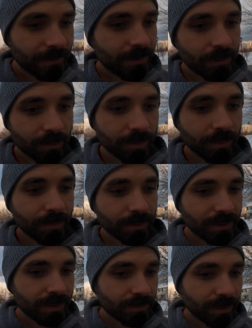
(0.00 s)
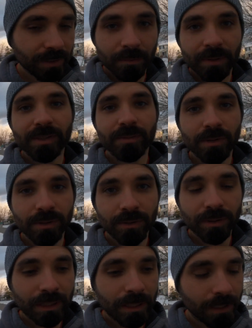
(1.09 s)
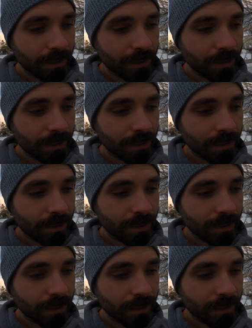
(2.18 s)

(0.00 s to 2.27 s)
thing would have been put these right in the basement dirty.